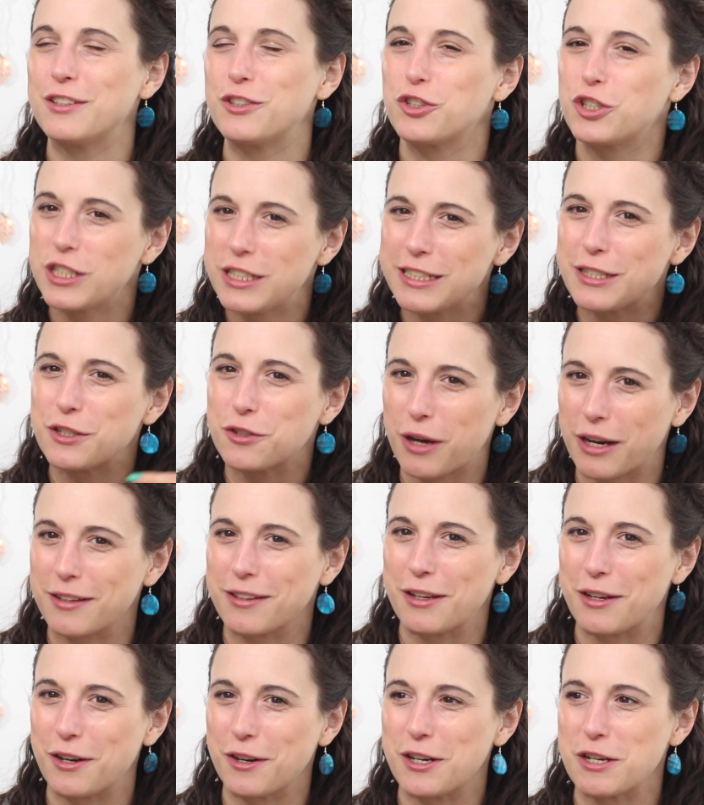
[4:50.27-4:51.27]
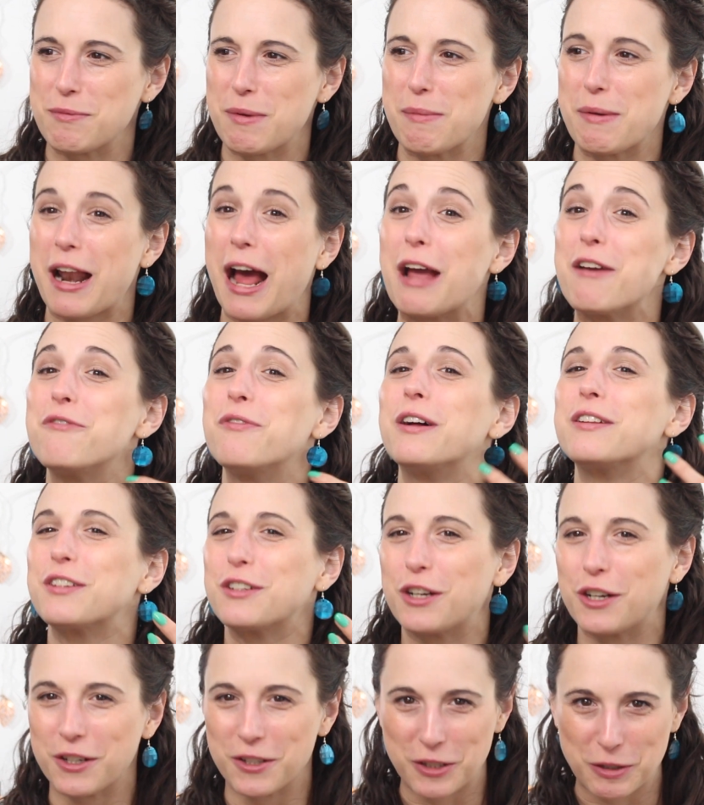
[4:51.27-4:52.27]
She didn't directly encourage me, but I felt
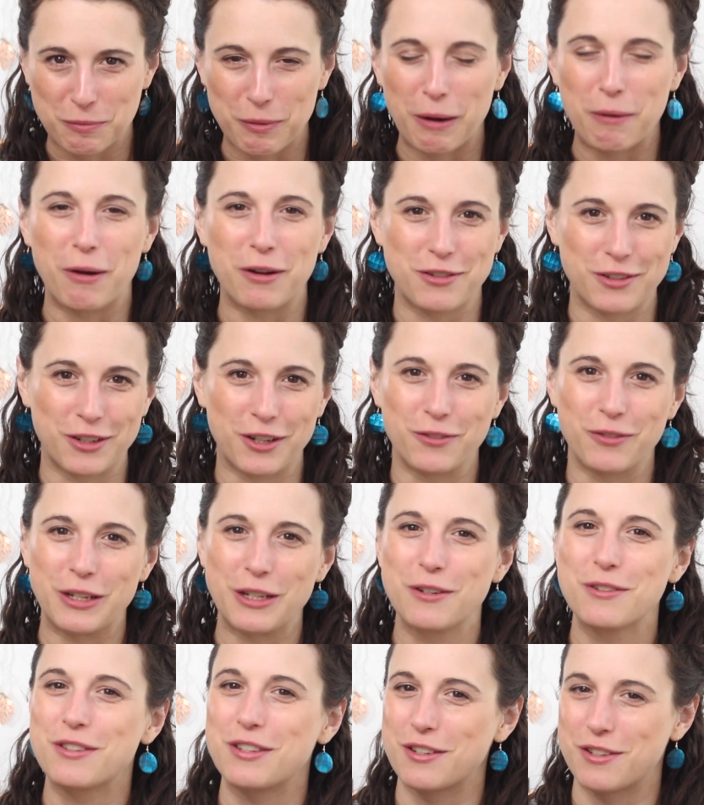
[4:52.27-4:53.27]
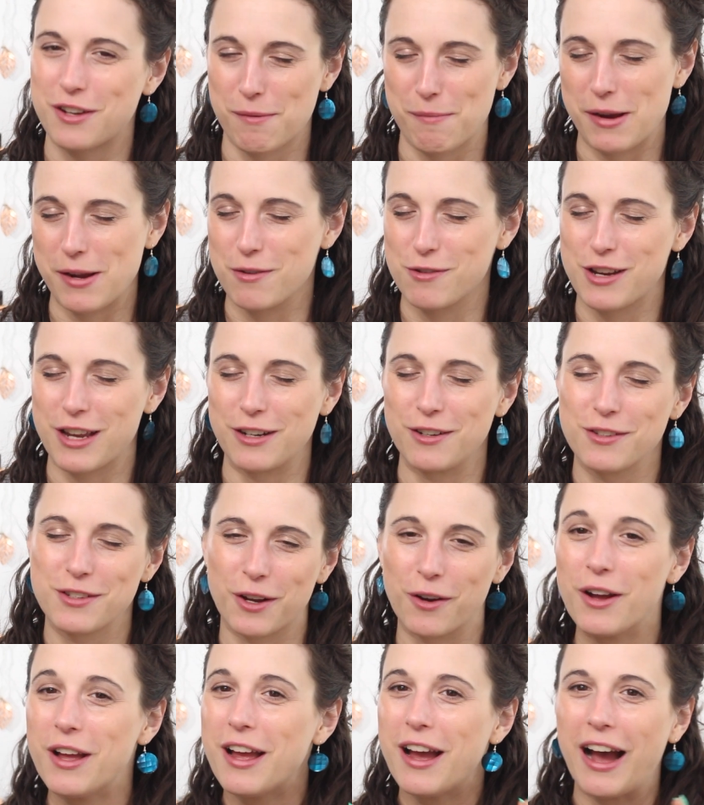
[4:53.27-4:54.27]
encouraged by watching her videos to start my own channel.
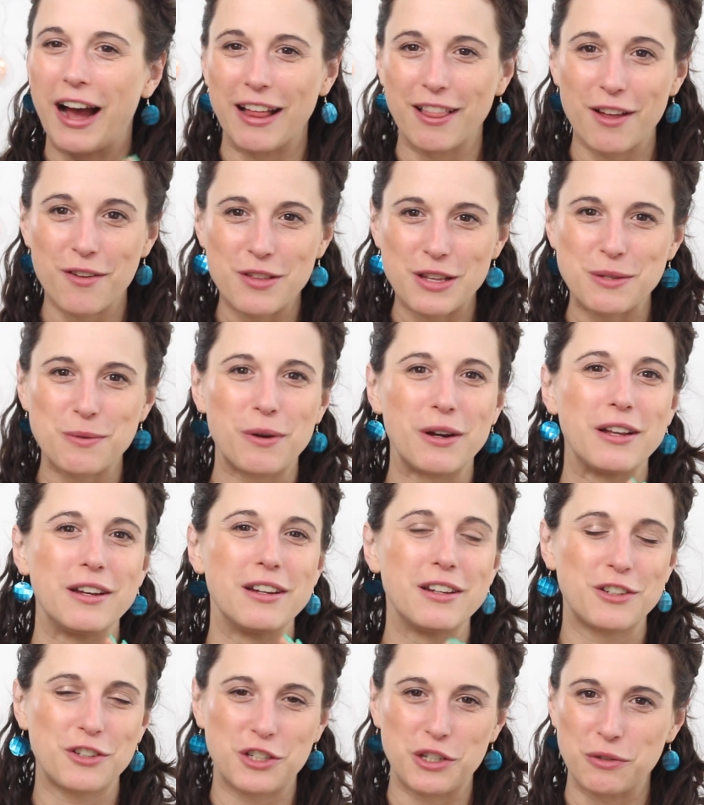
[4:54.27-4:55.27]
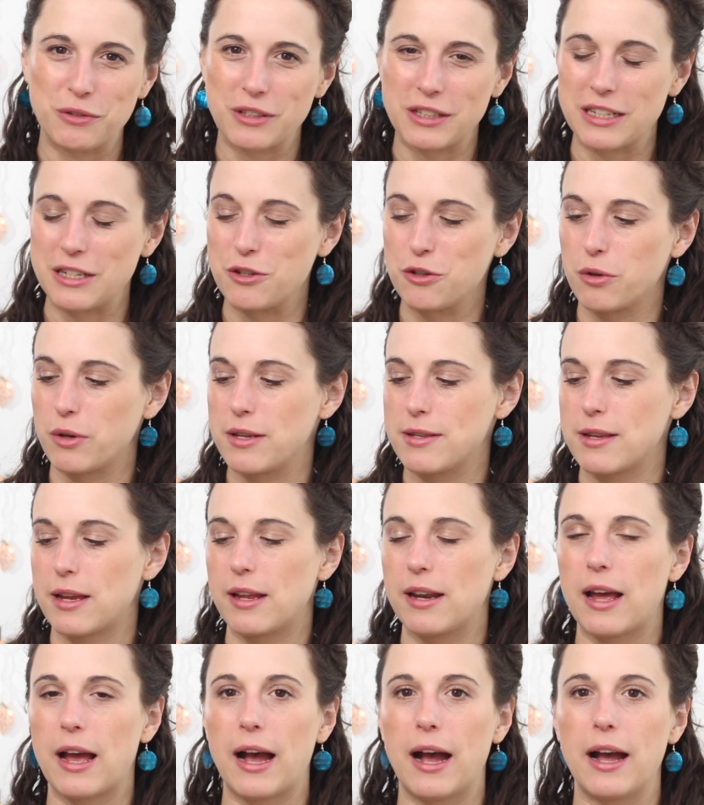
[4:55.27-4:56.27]
So I love this one. She really enjoys
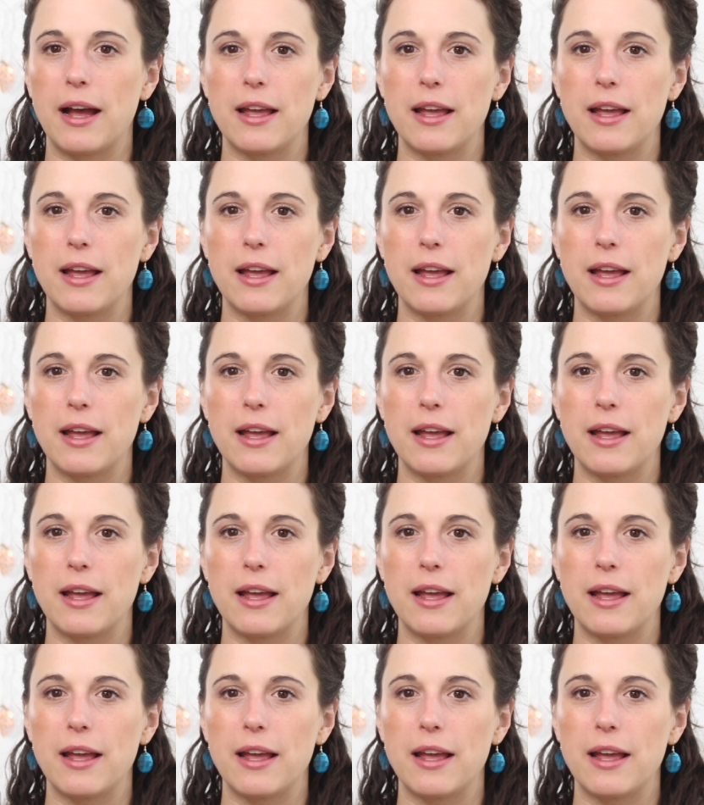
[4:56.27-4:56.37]
it.